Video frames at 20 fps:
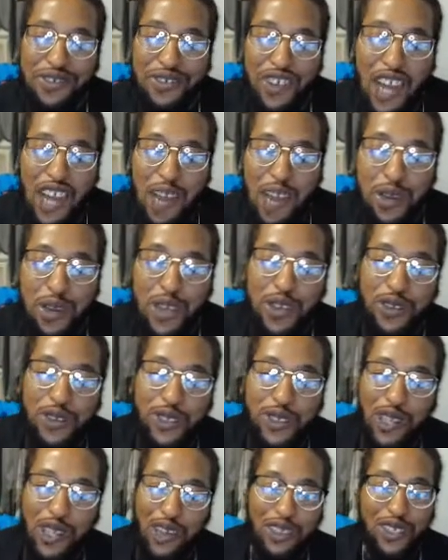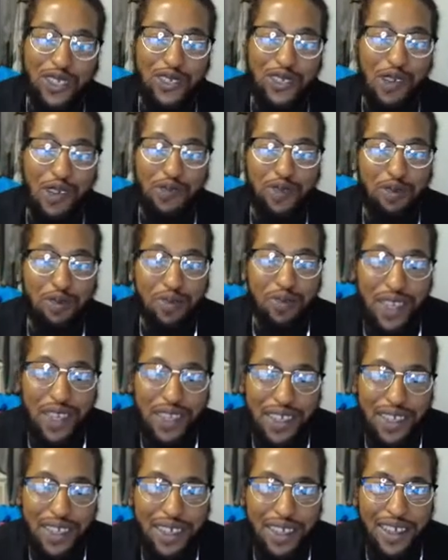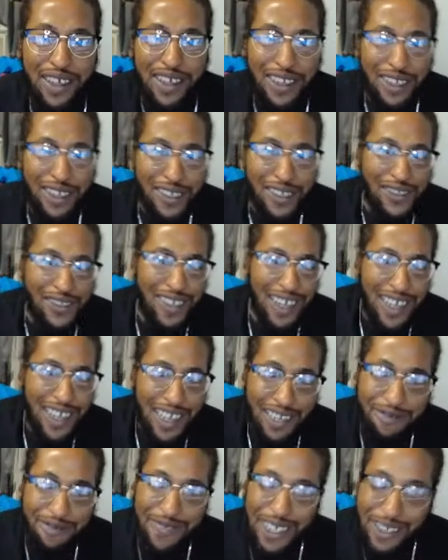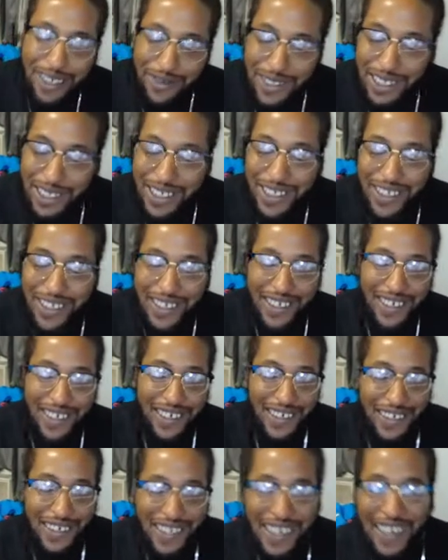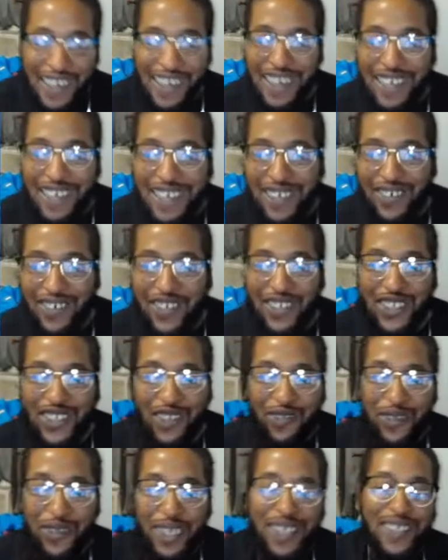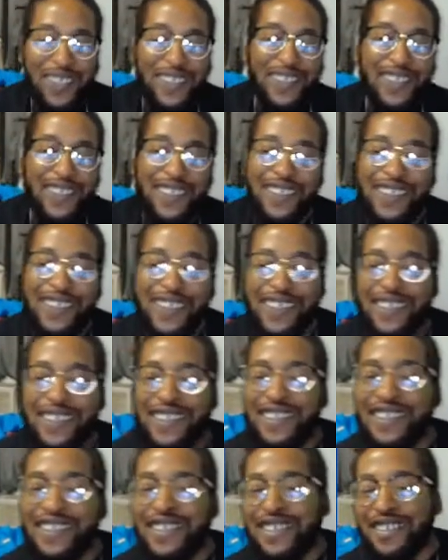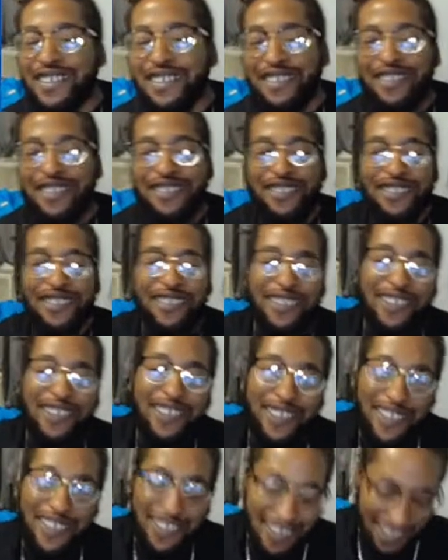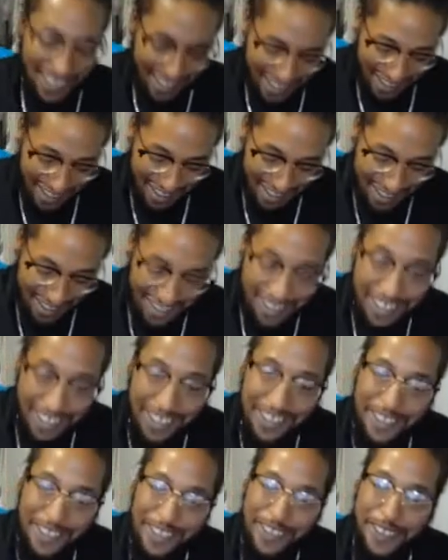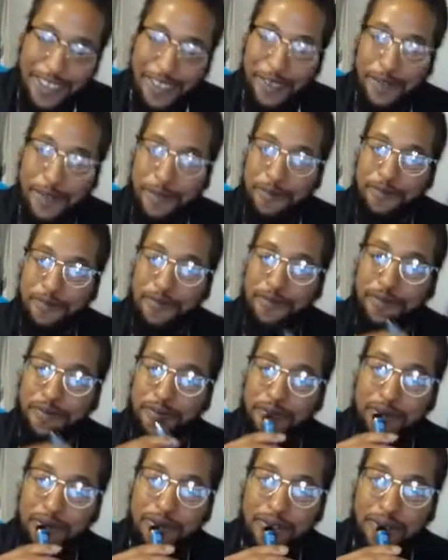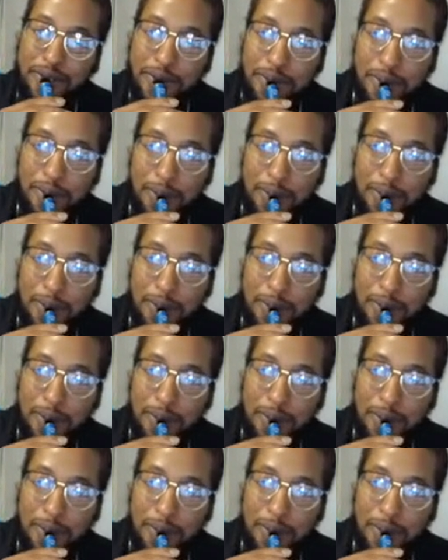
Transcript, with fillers: grabbing you, toss you off the planet. Hell nah, man. What the hell? What in the what? teamwork and working together and sticking by with each